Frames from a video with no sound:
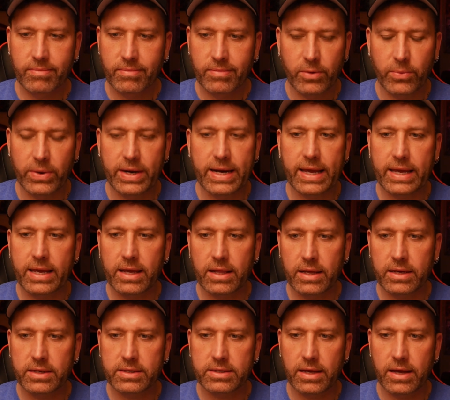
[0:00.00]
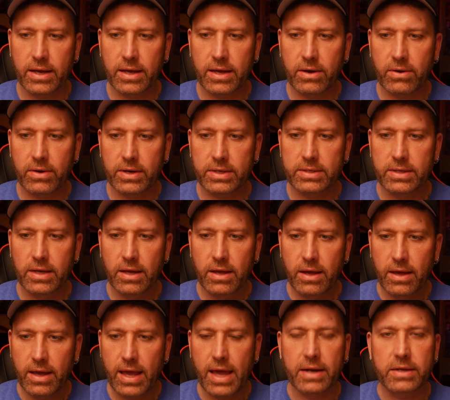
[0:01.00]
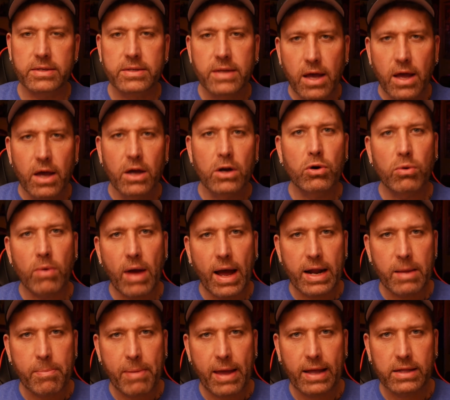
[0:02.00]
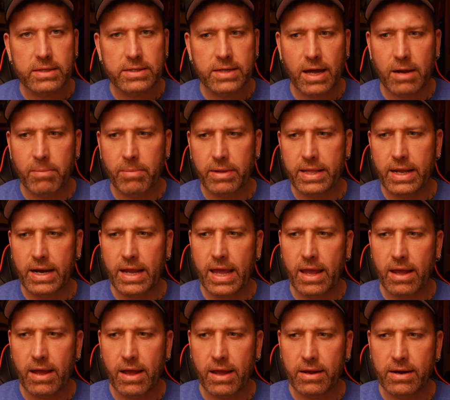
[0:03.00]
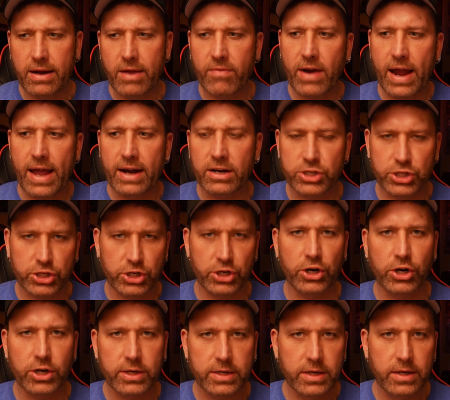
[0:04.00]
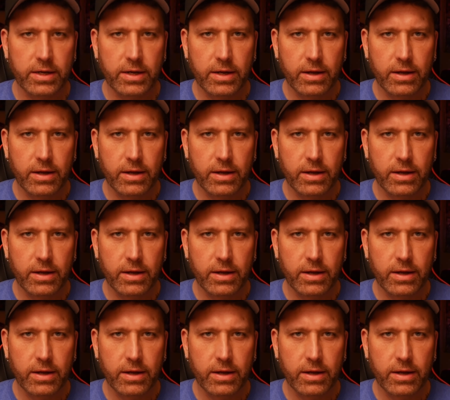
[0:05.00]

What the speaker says: ridiculous. He had his karate pants on, but then he never had a shirt,